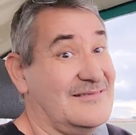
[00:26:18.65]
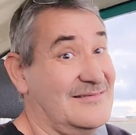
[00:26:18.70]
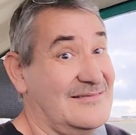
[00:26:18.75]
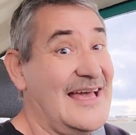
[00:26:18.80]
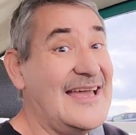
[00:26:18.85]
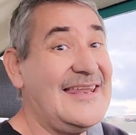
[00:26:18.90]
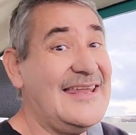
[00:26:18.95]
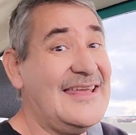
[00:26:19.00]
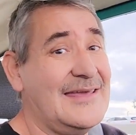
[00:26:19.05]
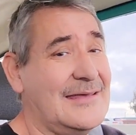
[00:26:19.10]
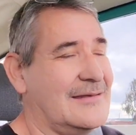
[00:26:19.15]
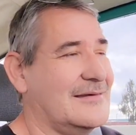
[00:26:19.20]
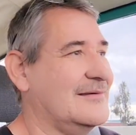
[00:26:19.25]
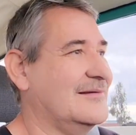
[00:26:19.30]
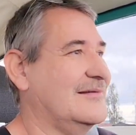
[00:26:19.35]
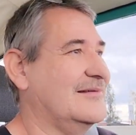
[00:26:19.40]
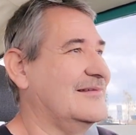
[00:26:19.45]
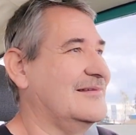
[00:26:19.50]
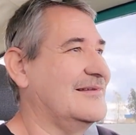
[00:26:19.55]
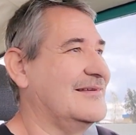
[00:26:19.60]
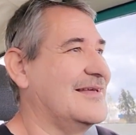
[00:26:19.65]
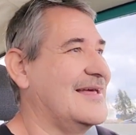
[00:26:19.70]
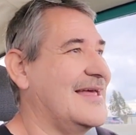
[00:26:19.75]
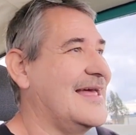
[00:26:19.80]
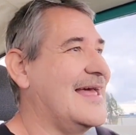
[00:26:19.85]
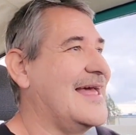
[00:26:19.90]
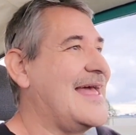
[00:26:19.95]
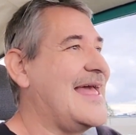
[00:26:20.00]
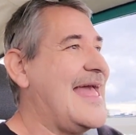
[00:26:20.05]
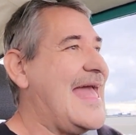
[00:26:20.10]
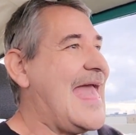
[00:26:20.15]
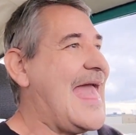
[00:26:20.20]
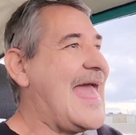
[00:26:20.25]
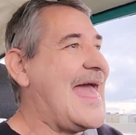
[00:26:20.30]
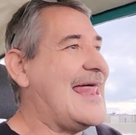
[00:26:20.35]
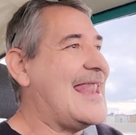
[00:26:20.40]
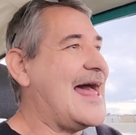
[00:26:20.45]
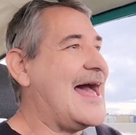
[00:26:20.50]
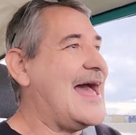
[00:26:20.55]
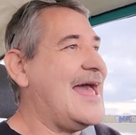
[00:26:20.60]
90!
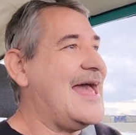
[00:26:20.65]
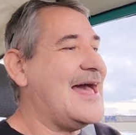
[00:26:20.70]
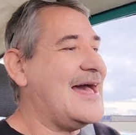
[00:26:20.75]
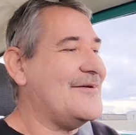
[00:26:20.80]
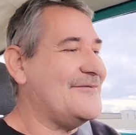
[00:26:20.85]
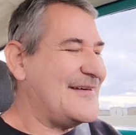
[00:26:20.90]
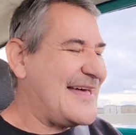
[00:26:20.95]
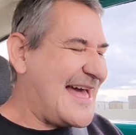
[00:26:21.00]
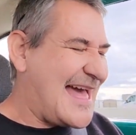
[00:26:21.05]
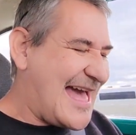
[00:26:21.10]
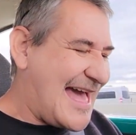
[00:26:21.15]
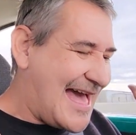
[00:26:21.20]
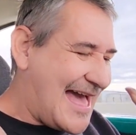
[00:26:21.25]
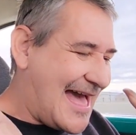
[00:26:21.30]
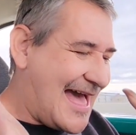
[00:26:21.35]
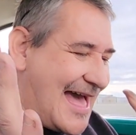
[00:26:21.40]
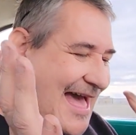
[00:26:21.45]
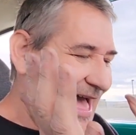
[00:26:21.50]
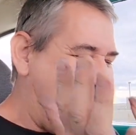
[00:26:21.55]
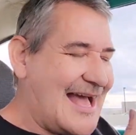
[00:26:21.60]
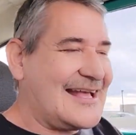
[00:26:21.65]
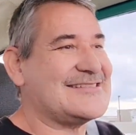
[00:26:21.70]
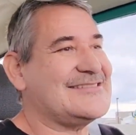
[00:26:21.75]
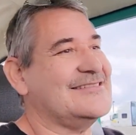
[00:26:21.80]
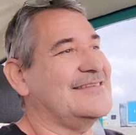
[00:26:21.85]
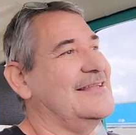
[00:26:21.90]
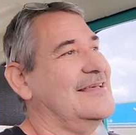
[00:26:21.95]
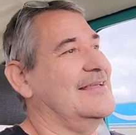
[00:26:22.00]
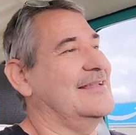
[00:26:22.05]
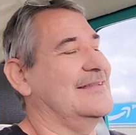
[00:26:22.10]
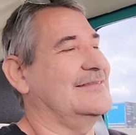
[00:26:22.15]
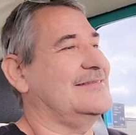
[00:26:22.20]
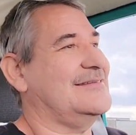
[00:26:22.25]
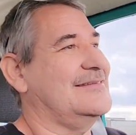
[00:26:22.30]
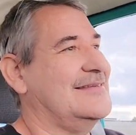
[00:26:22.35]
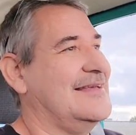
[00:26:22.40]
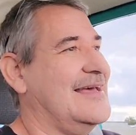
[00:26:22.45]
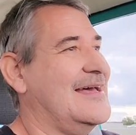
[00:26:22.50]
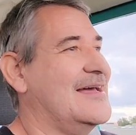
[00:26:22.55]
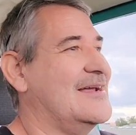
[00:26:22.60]
And I have excellent
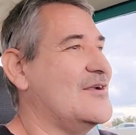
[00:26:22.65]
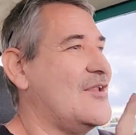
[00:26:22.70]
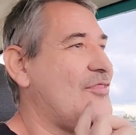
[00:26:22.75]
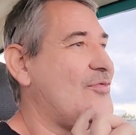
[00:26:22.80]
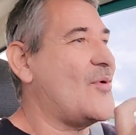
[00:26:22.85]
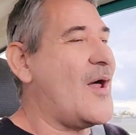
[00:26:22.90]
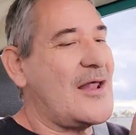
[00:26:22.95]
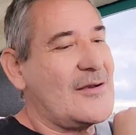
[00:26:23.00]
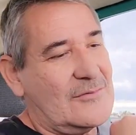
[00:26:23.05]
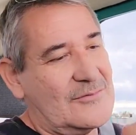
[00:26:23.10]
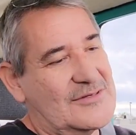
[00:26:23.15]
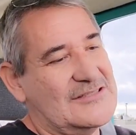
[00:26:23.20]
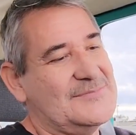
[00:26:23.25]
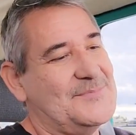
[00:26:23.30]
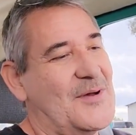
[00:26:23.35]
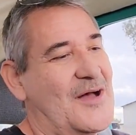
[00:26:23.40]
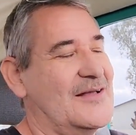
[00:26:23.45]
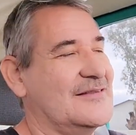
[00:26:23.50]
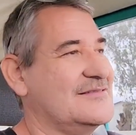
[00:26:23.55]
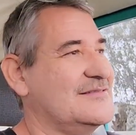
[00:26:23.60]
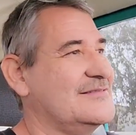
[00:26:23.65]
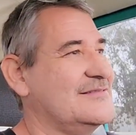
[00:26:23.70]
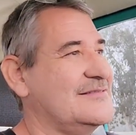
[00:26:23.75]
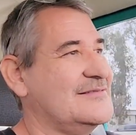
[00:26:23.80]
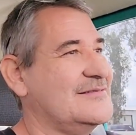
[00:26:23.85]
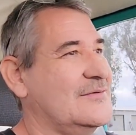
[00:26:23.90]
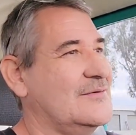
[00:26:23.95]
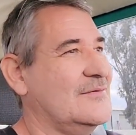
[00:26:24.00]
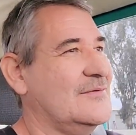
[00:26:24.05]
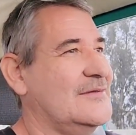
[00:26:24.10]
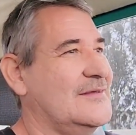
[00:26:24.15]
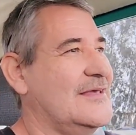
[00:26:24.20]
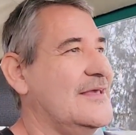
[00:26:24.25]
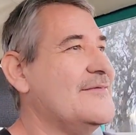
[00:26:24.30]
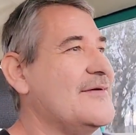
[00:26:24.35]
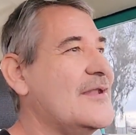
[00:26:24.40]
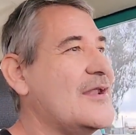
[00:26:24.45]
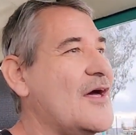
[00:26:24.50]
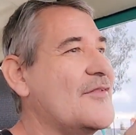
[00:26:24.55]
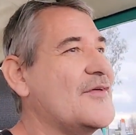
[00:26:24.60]
throttle response.
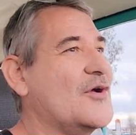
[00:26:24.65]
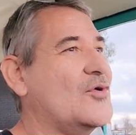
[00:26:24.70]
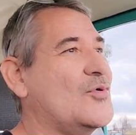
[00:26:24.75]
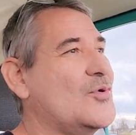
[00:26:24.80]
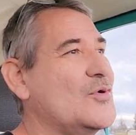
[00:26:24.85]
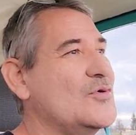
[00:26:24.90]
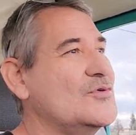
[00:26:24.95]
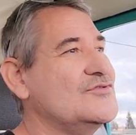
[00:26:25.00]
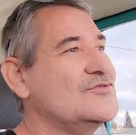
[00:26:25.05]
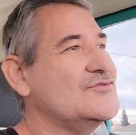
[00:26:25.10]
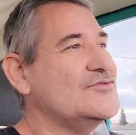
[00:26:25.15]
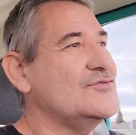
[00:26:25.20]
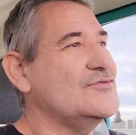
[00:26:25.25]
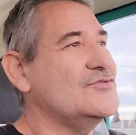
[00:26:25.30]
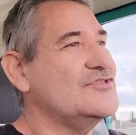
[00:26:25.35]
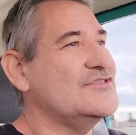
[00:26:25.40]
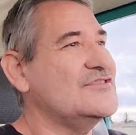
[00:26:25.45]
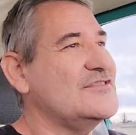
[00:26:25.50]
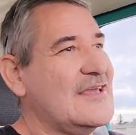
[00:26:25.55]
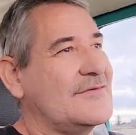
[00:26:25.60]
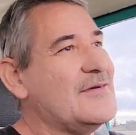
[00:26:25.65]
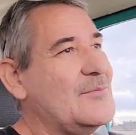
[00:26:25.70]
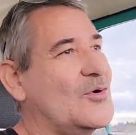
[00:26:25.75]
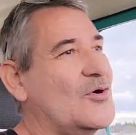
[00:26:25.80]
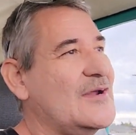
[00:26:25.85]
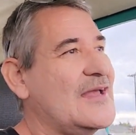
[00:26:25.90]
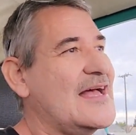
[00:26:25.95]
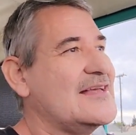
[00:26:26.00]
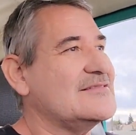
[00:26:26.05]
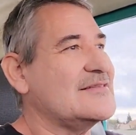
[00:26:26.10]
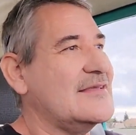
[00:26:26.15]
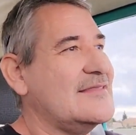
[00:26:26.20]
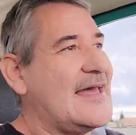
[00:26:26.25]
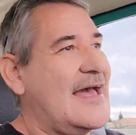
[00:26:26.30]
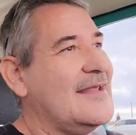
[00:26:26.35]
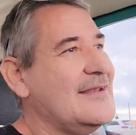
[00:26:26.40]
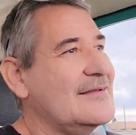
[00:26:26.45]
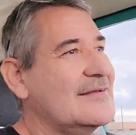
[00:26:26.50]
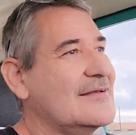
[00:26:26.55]
Even on the cruise, you just give it more gas like that,